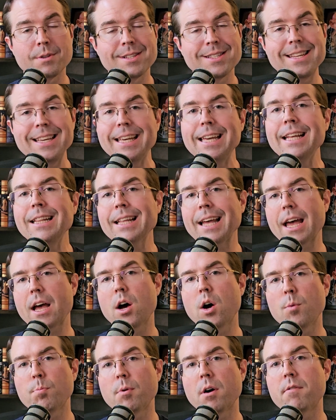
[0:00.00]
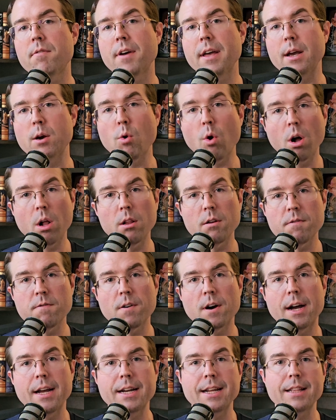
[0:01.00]
seeking the help of a
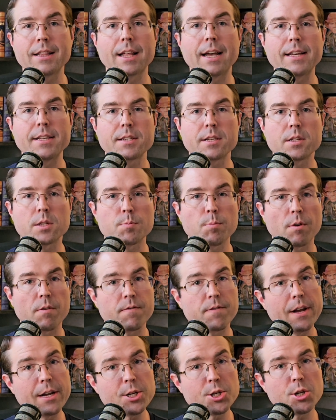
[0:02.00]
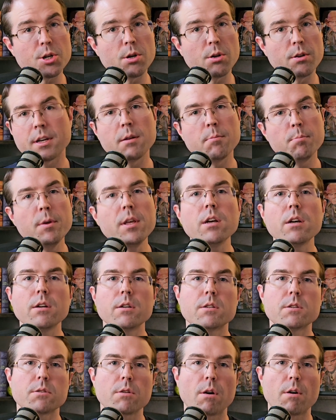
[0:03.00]
qualified and licensed professional can be a
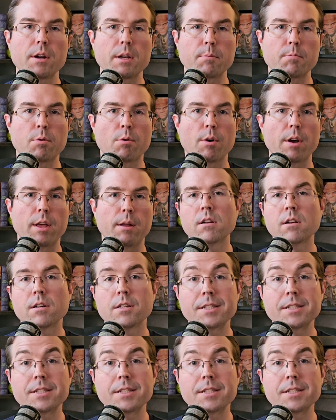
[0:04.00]
good starting point.